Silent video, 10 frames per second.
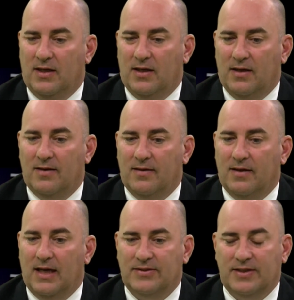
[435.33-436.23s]

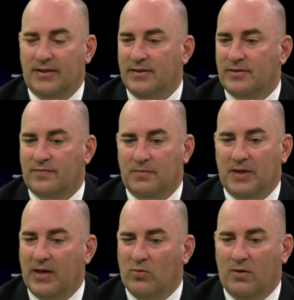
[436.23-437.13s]
I said this from
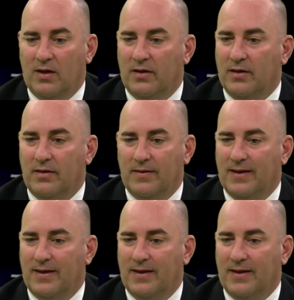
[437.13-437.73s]
day one,